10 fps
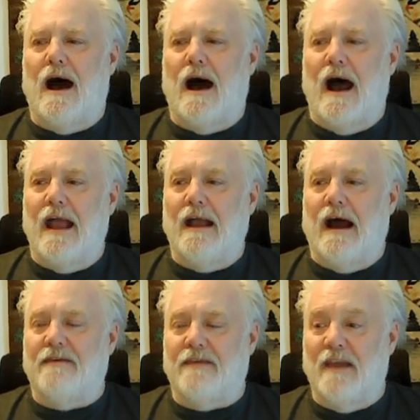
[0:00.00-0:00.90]
i
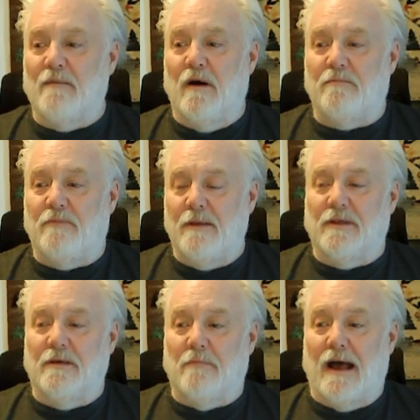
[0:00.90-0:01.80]
i think about
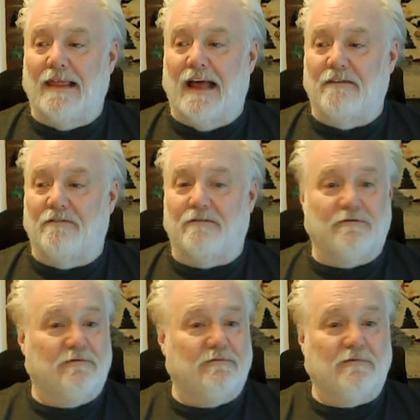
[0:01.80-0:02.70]
people in my
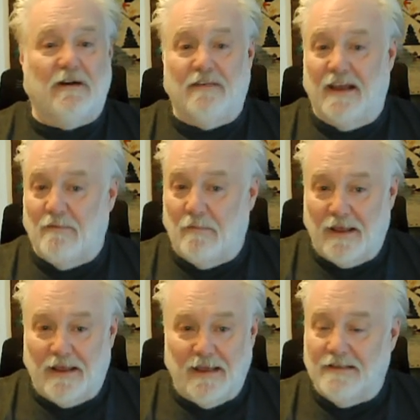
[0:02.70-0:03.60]
life I think about
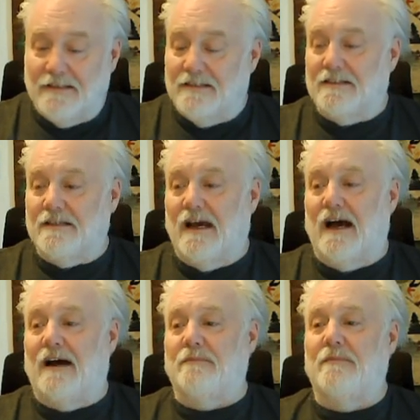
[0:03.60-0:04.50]
my kids
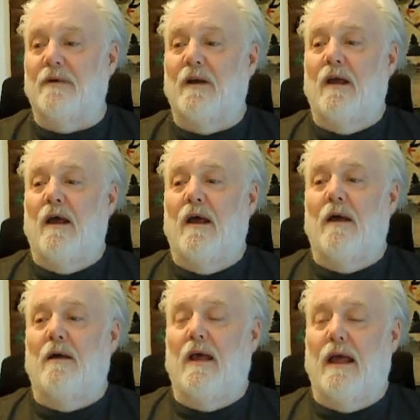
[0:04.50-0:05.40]
um,
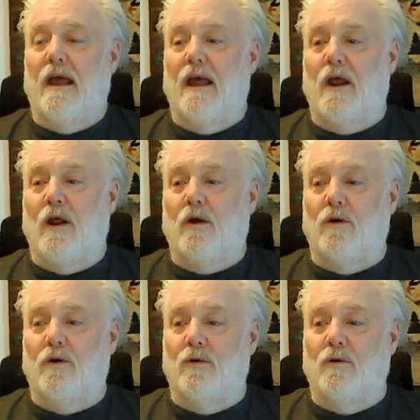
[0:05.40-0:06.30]

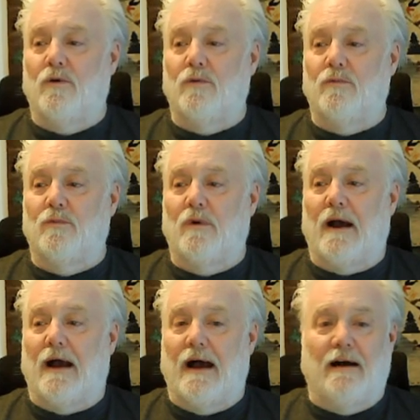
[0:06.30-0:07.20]
who
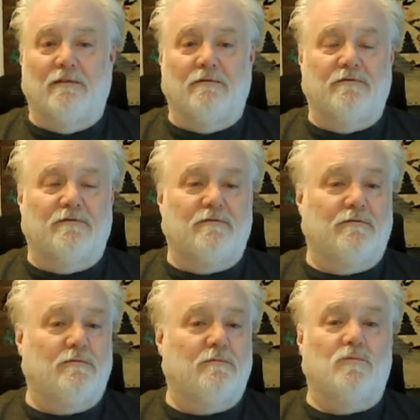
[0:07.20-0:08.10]
have
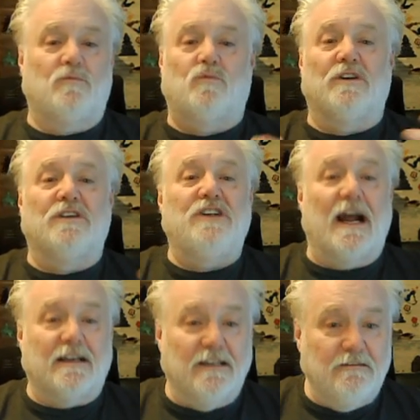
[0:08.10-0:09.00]

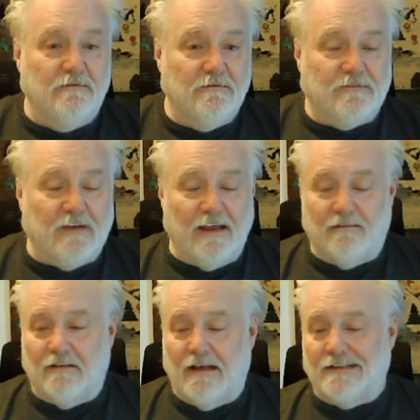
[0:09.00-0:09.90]
rejected
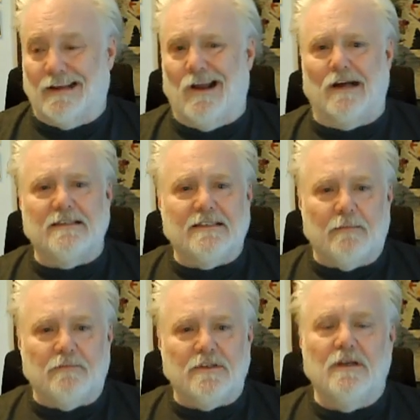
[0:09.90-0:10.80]
faith as a
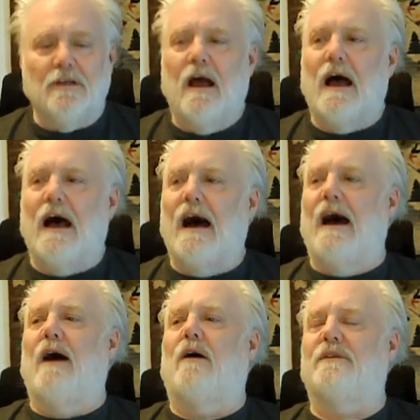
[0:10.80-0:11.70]
concept,
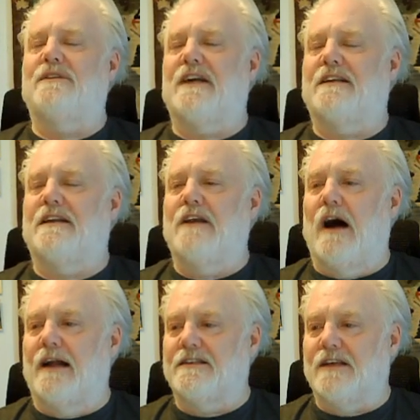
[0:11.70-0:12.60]
uh, or rejected
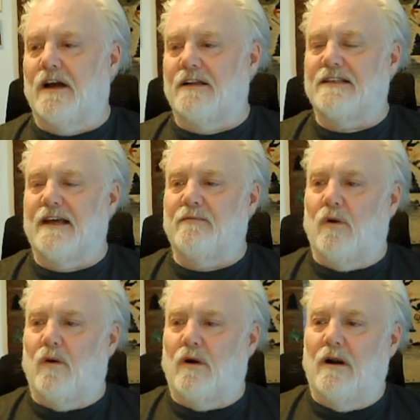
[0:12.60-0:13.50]
God as a concept,
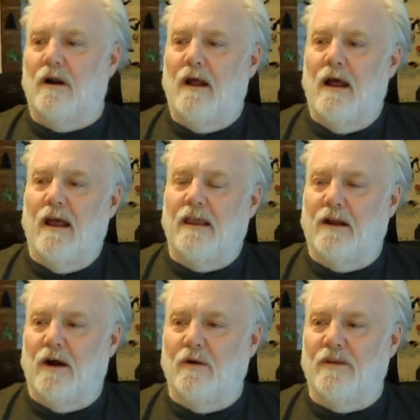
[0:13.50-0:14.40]
or you
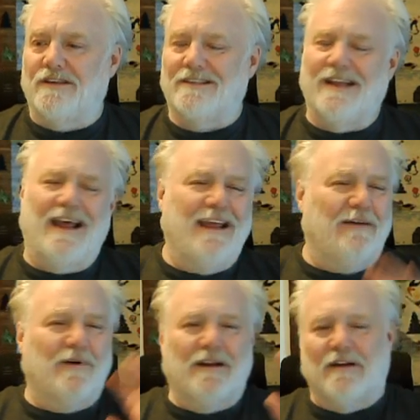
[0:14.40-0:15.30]
know they're just yeah yeah
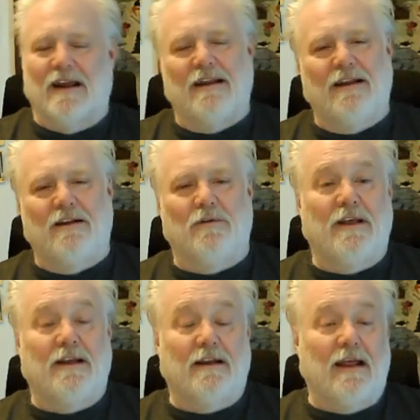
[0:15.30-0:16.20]
whatever I, I don't
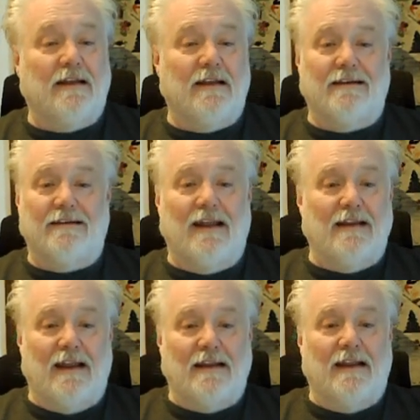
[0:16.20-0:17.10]
need it and and,
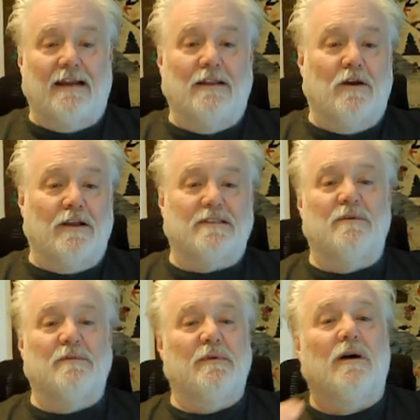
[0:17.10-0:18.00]
and and and I look at some
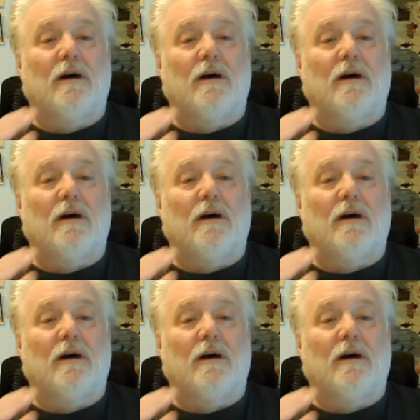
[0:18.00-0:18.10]
of these people go